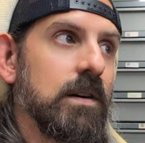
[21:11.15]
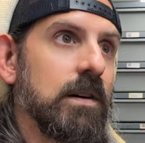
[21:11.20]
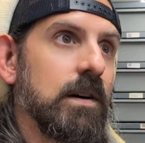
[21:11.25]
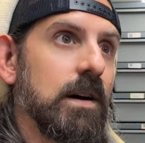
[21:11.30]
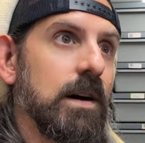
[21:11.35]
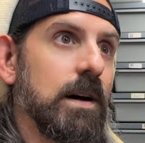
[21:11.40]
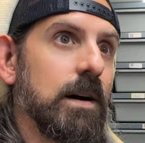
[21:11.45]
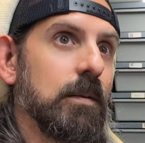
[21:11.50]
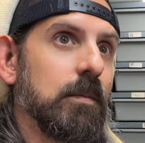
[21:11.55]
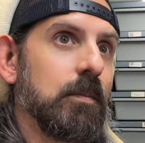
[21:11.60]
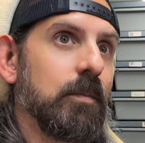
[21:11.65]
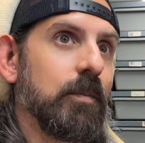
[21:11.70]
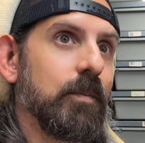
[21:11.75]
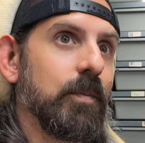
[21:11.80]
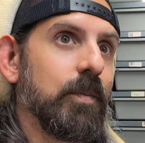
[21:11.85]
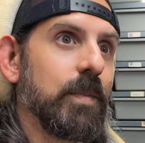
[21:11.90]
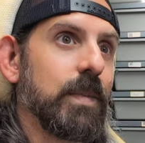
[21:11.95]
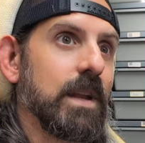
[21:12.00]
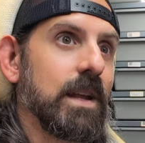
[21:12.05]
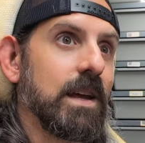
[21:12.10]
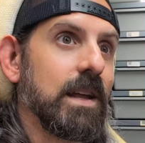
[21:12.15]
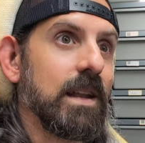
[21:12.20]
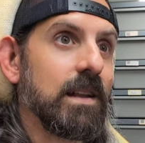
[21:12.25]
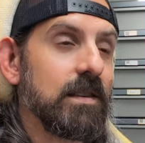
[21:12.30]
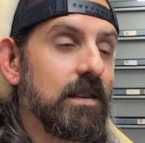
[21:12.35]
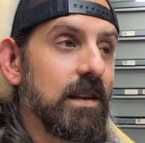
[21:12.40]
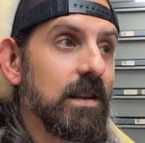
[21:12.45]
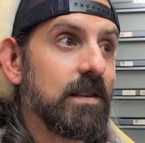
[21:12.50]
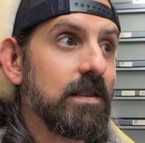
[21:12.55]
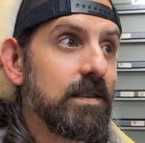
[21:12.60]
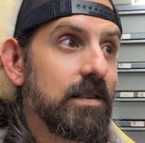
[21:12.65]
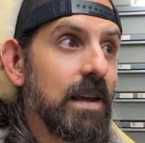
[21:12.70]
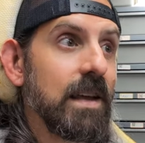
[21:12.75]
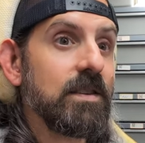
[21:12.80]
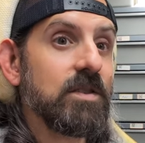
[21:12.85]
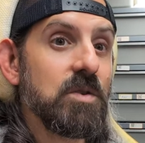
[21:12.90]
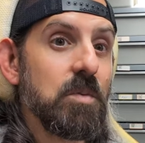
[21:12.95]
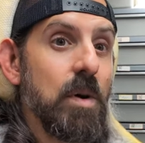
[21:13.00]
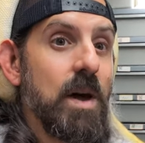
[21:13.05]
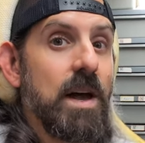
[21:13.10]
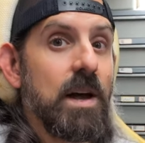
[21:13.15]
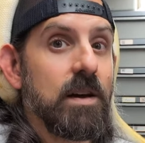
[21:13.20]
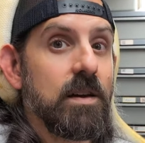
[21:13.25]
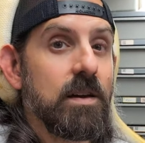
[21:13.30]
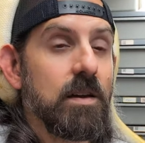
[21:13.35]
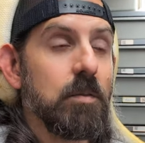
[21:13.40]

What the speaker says: And it sets you back.